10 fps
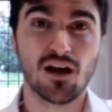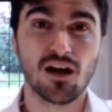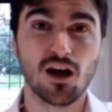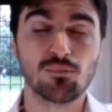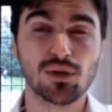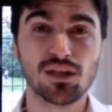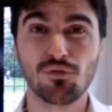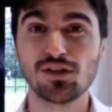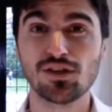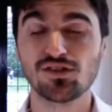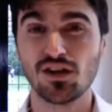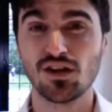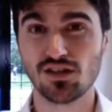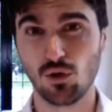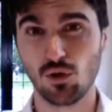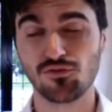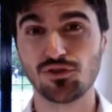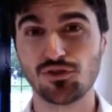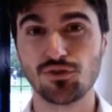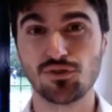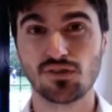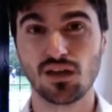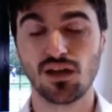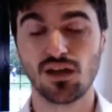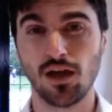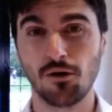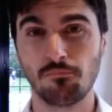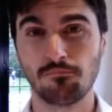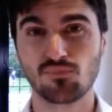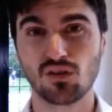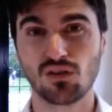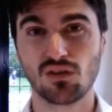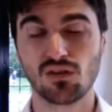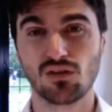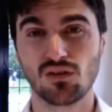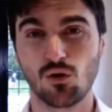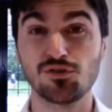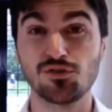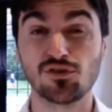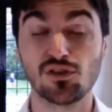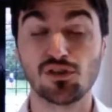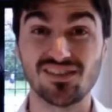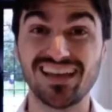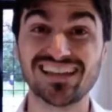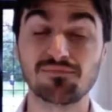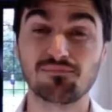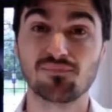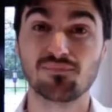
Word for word: Um, in the research, they'll often use um, they'll often use laser daily.